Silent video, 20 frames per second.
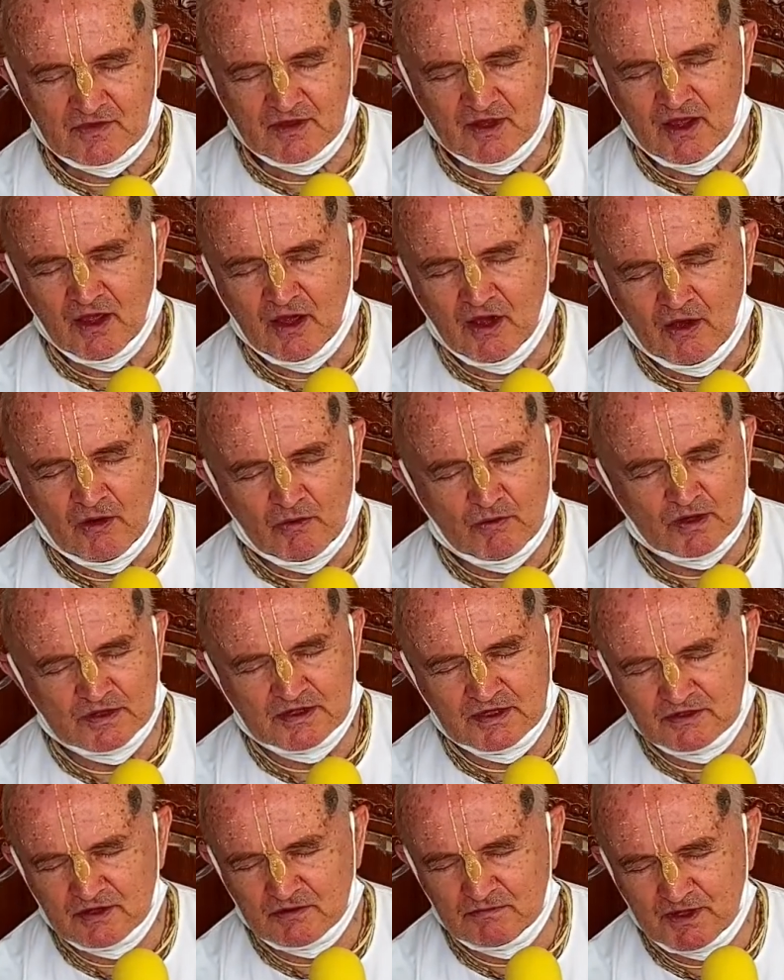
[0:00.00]
What is the
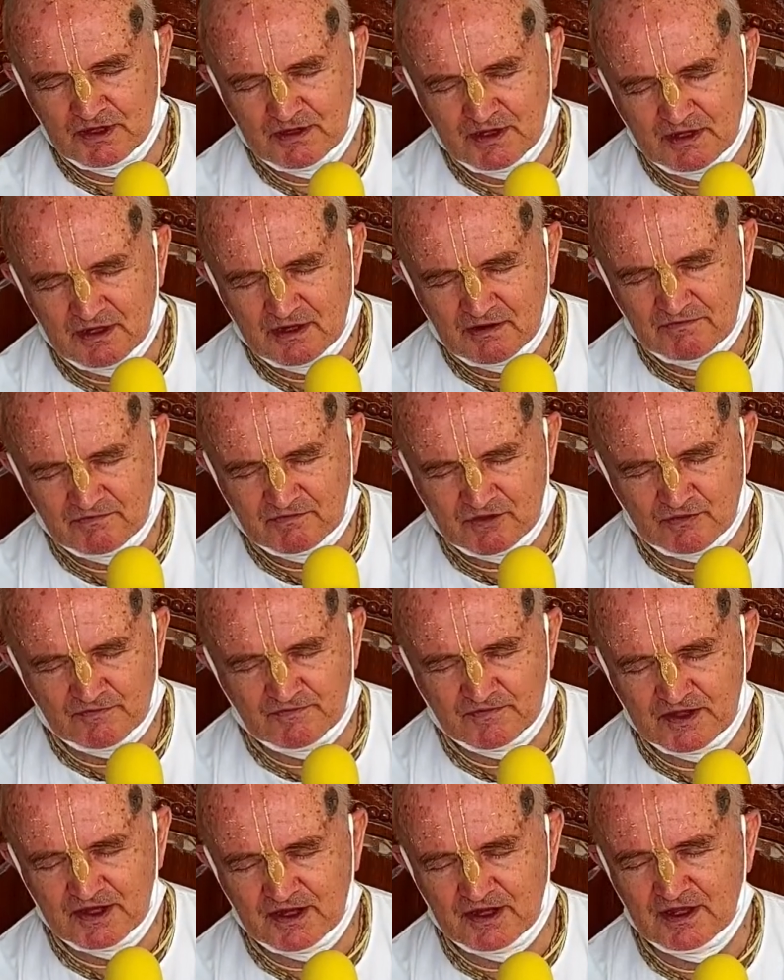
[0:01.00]
meaning of
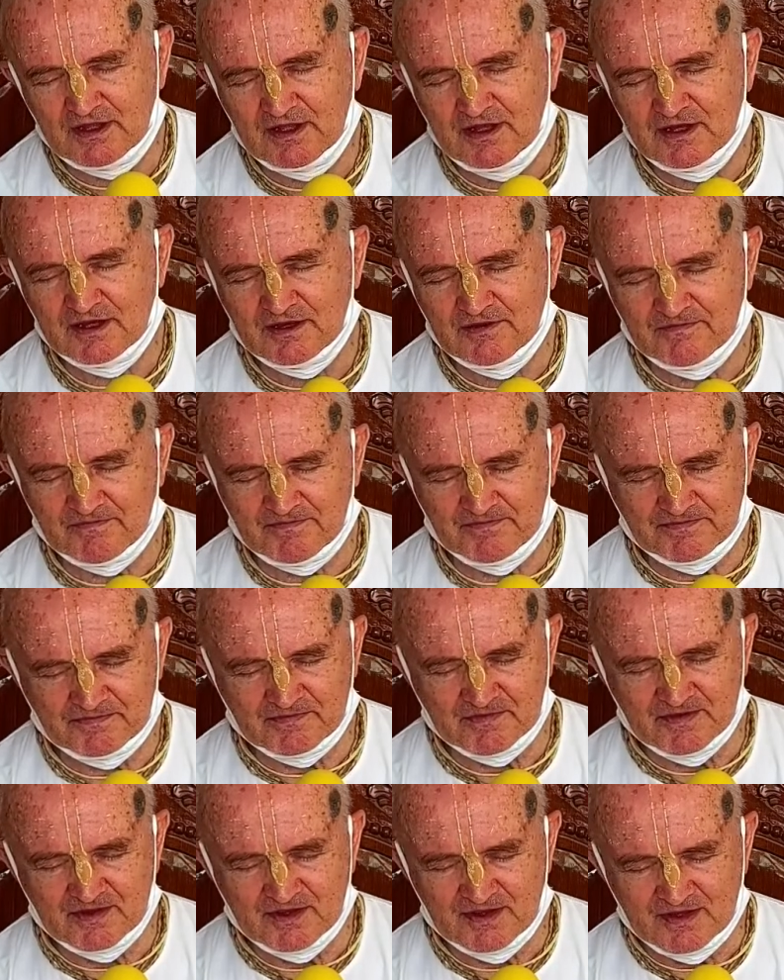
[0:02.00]
dovetailing?
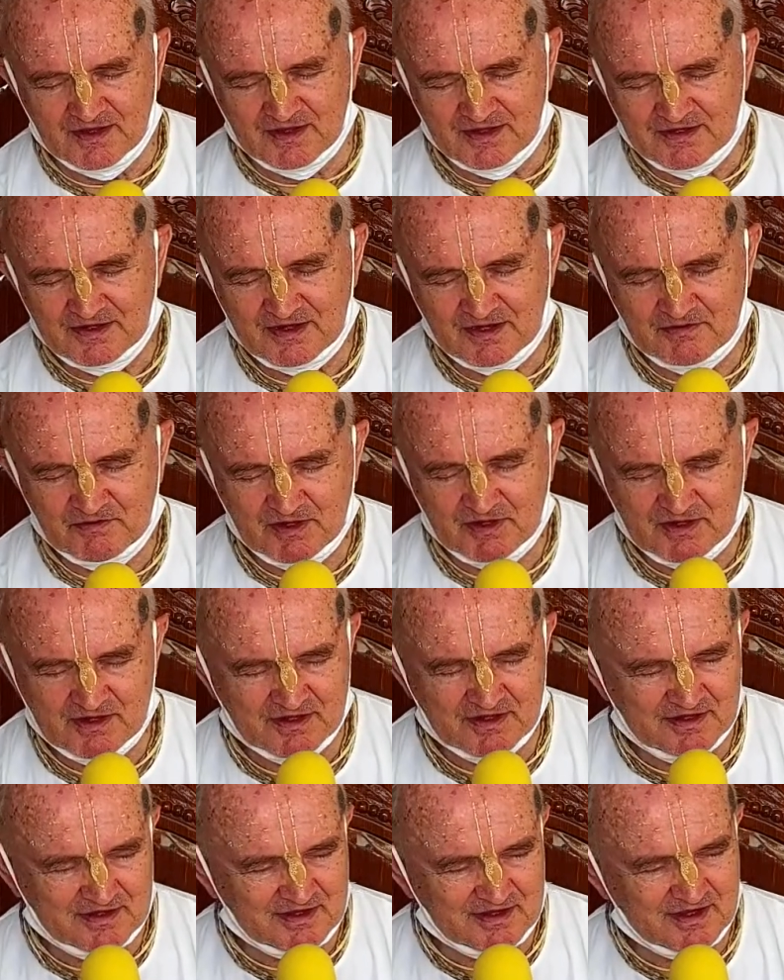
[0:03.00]

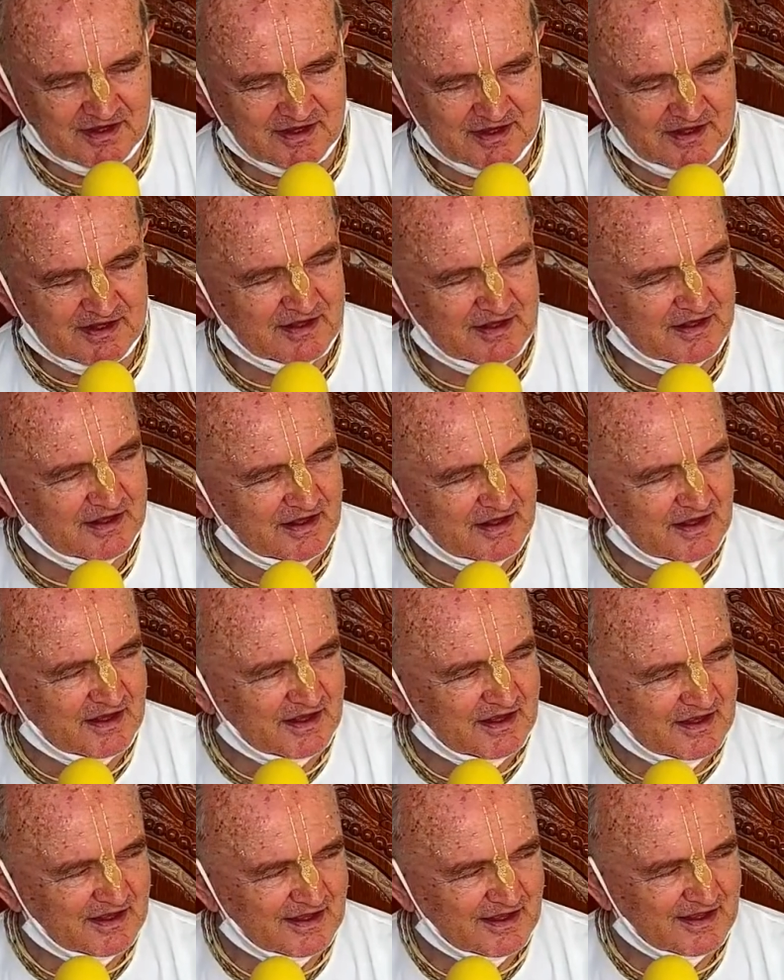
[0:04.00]
The
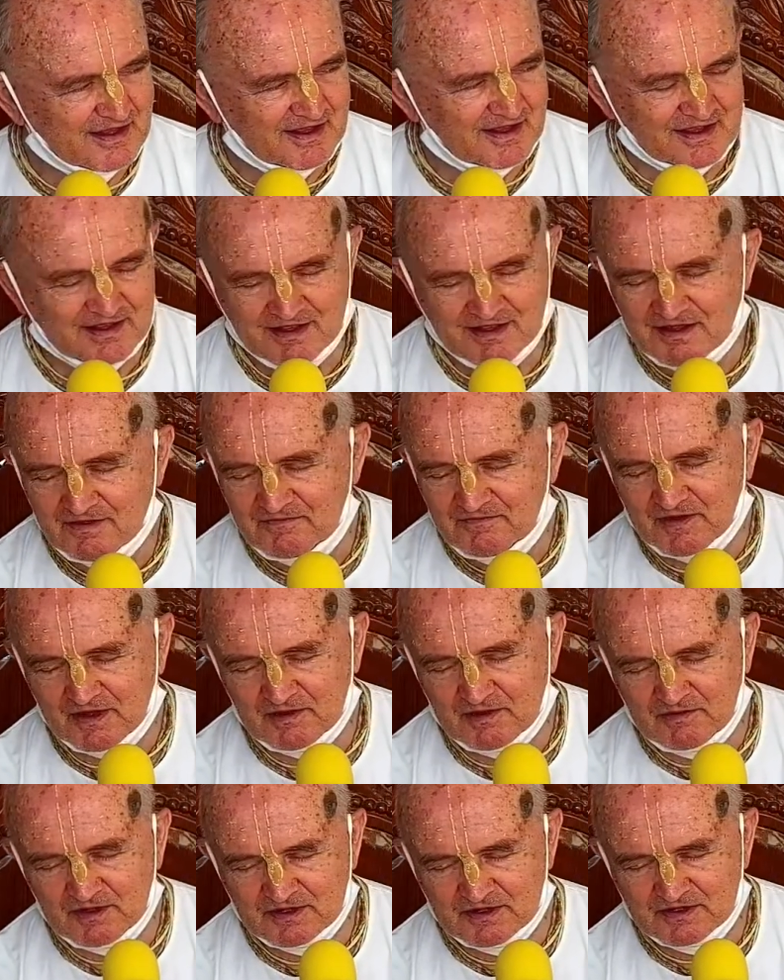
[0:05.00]

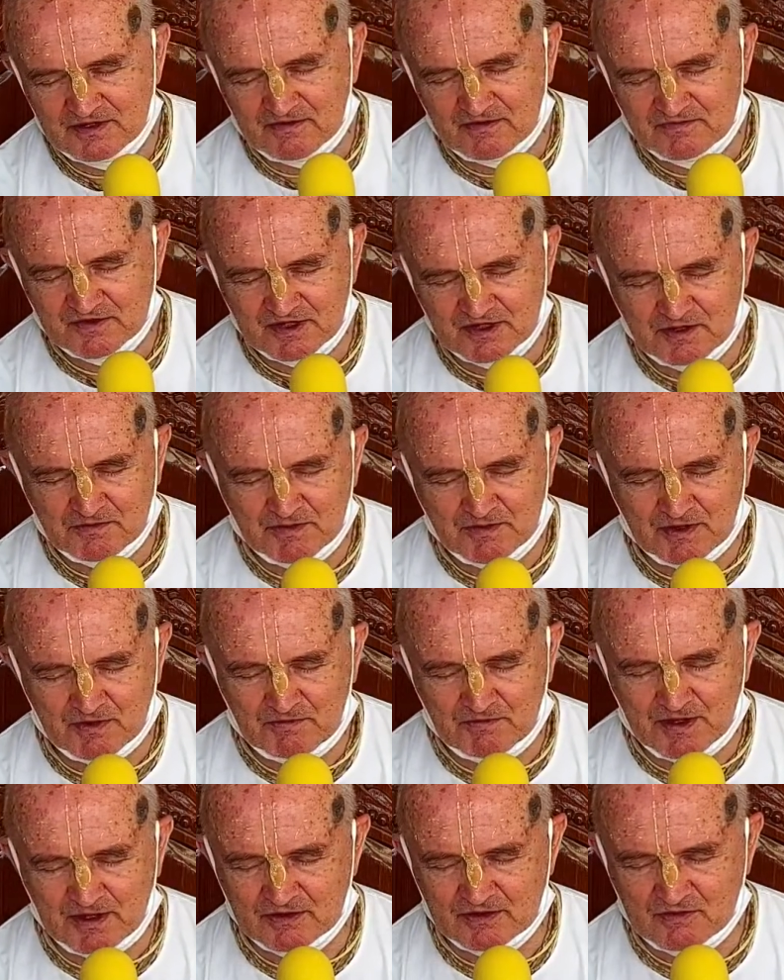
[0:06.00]
followers of Srila
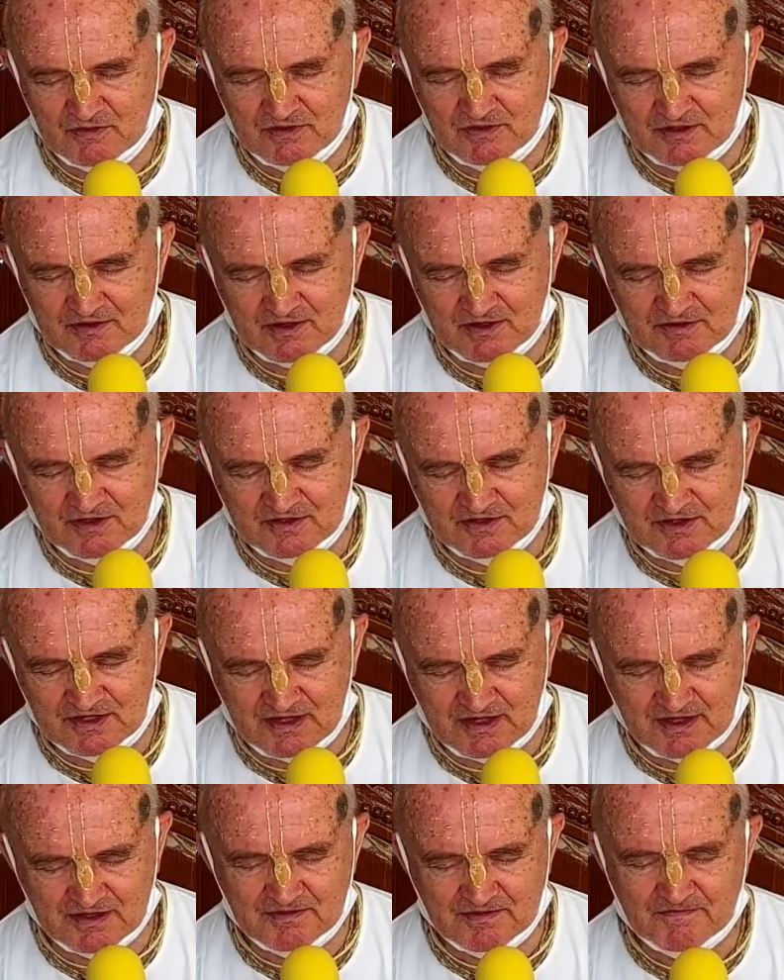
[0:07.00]
Prabhupada could not
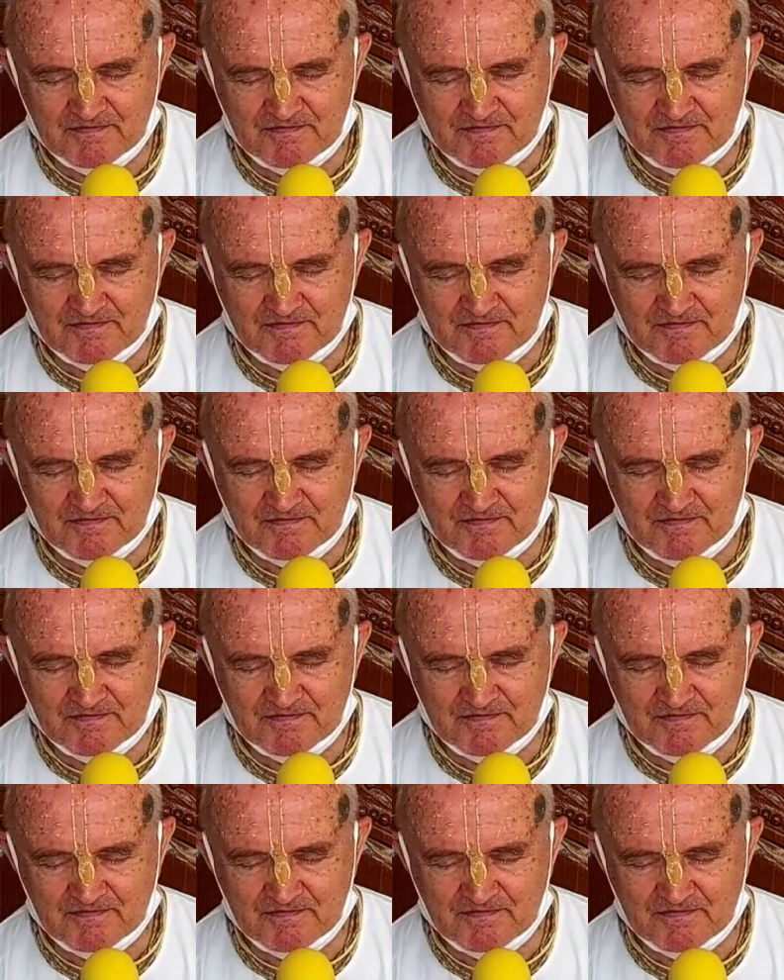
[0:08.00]
understand.